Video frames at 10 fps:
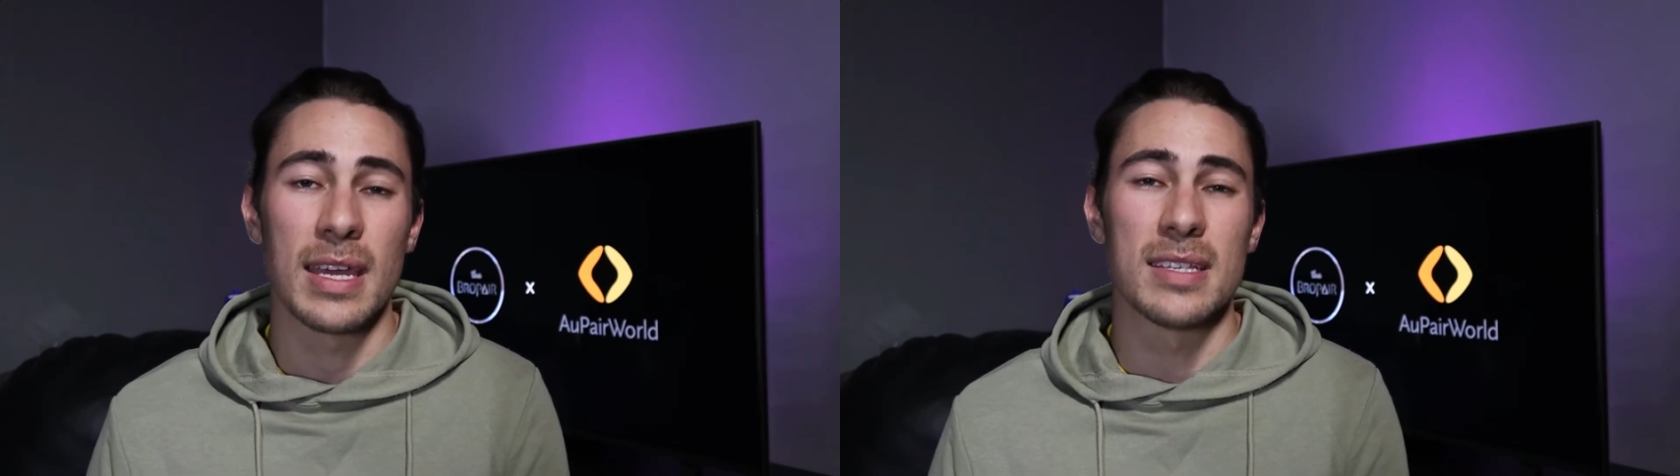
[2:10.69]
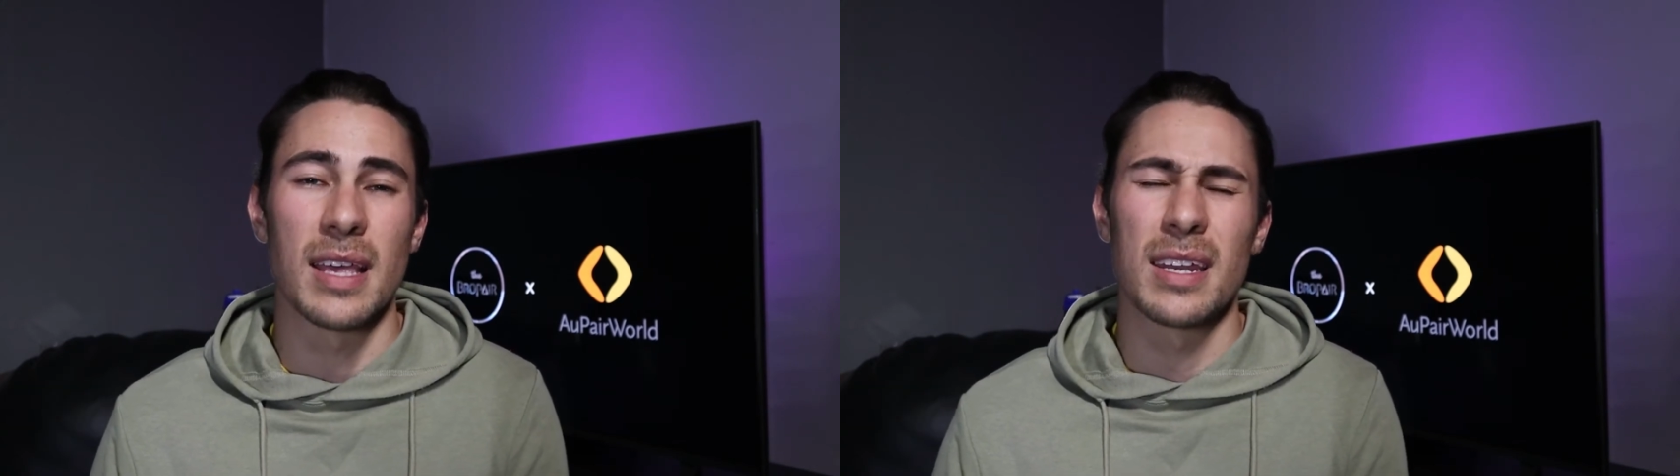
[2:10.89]

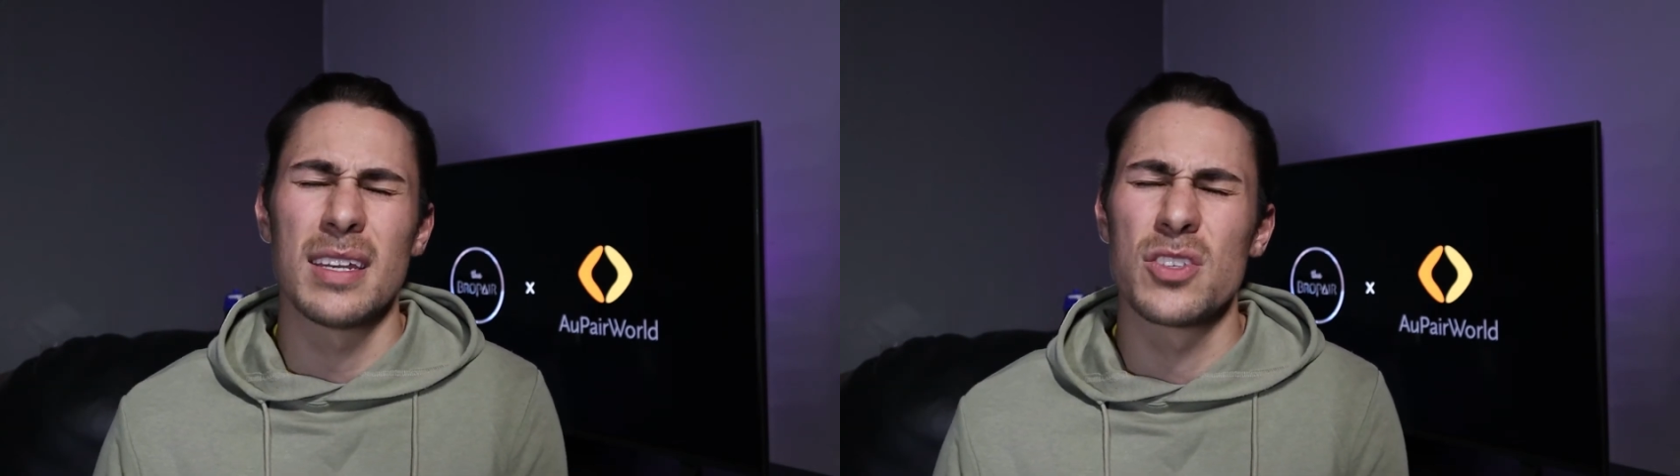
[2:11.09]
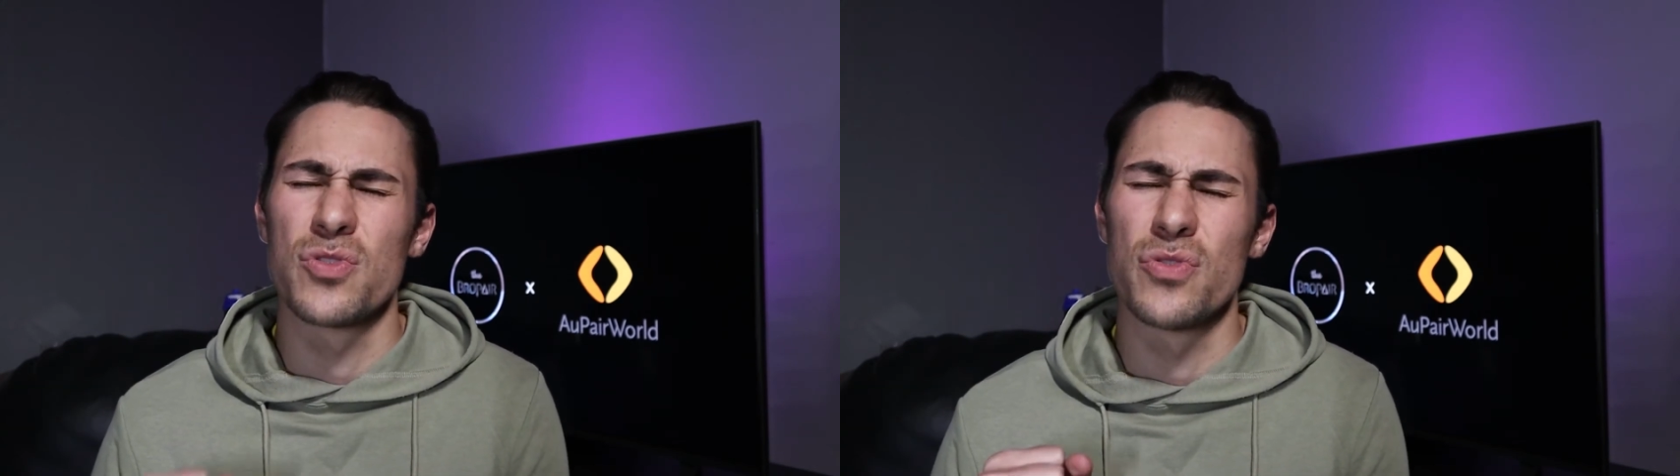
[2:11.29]
is that it
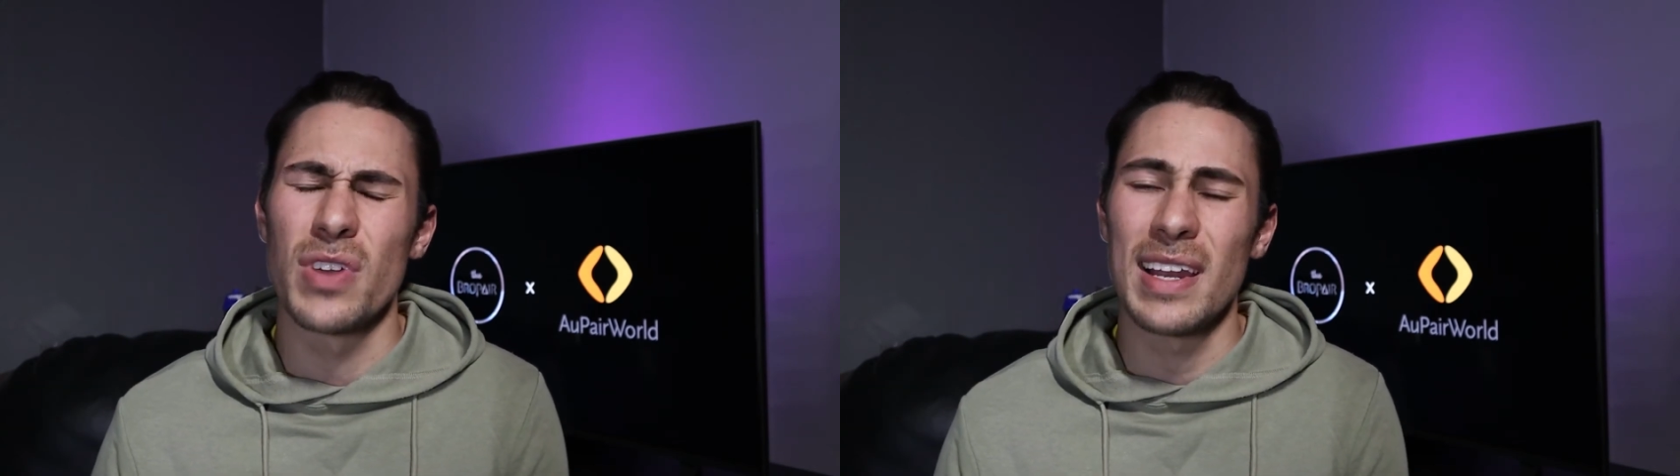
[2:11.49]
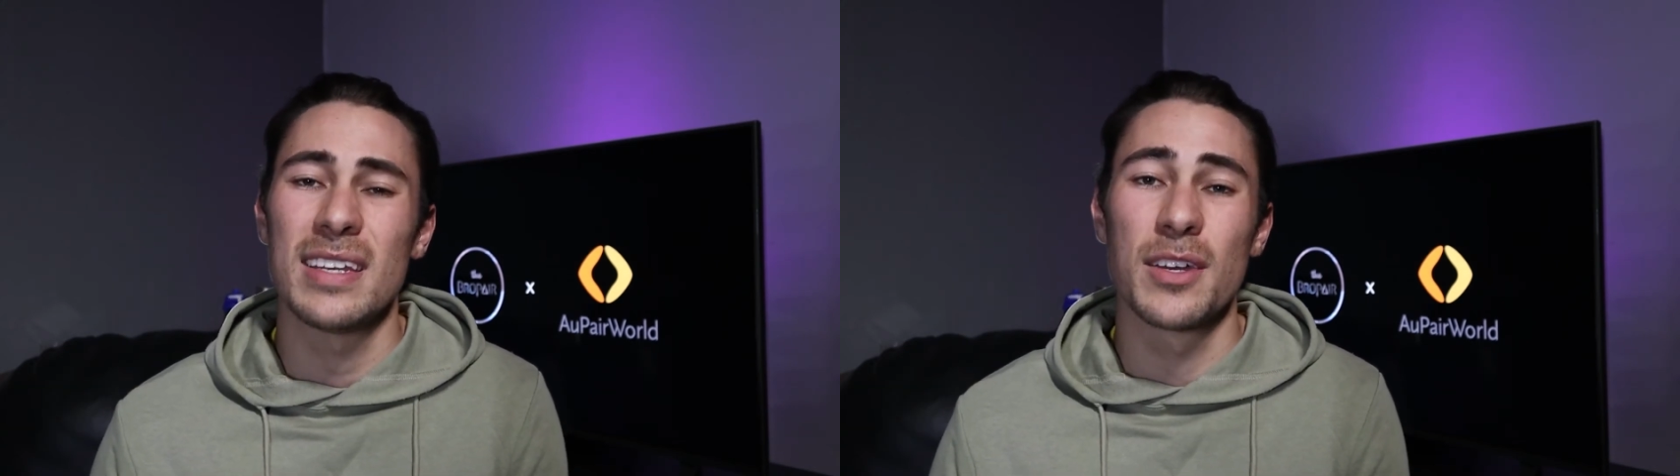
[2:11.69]
is
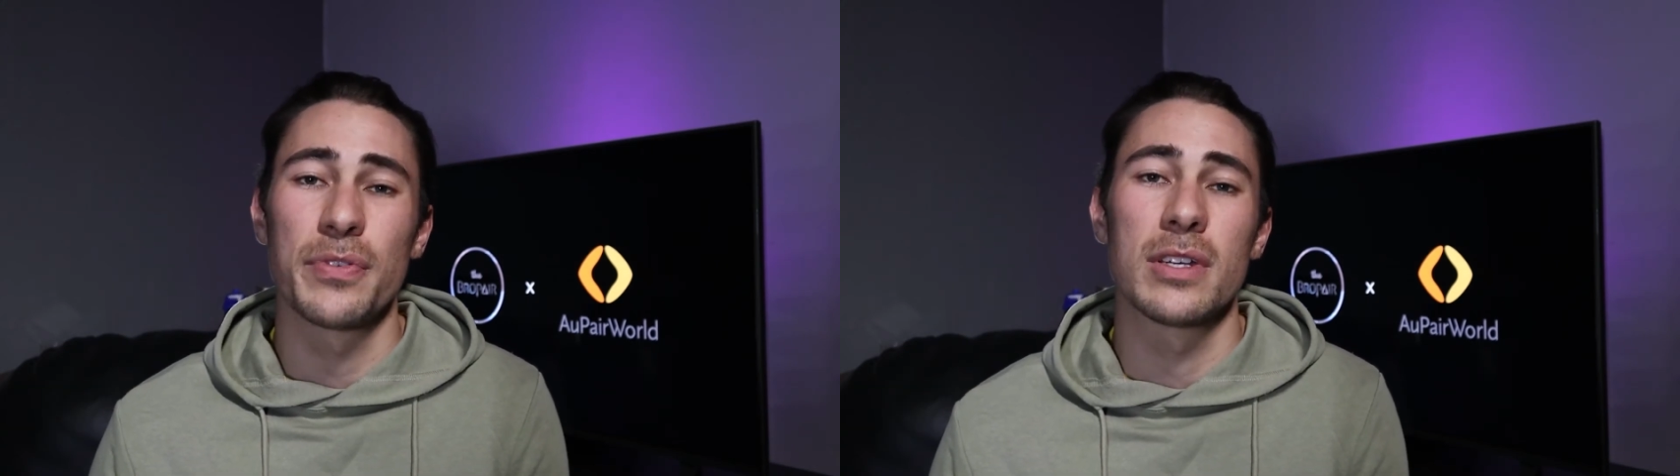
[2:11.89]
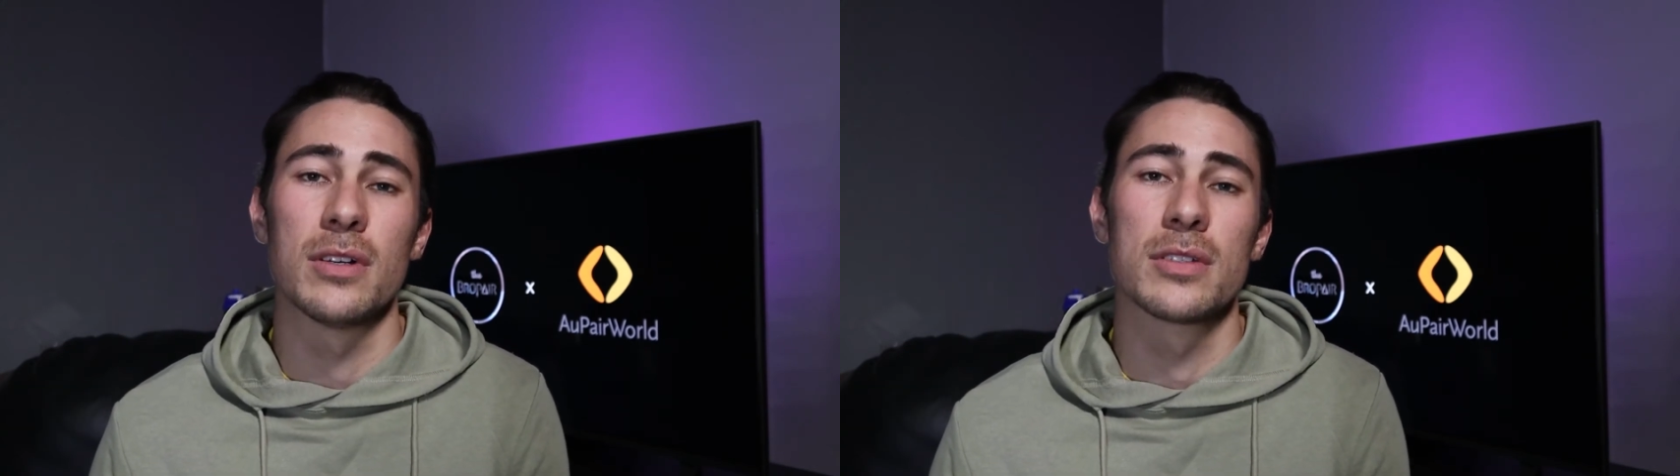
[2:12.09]
really
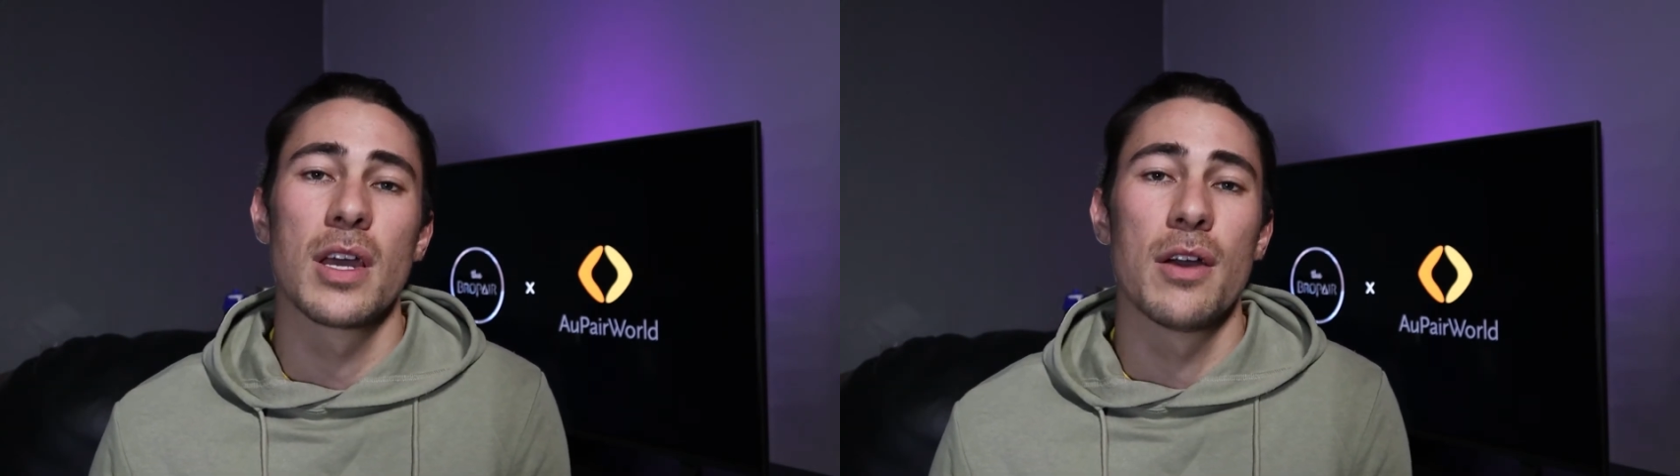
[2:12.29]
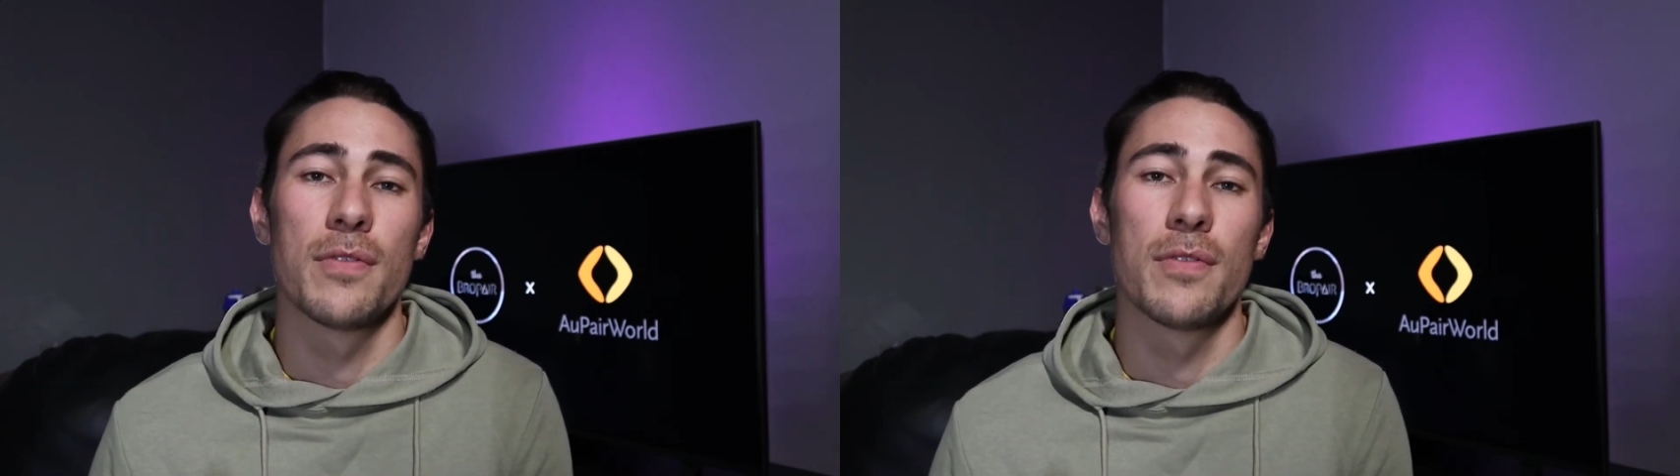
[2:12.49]
difficult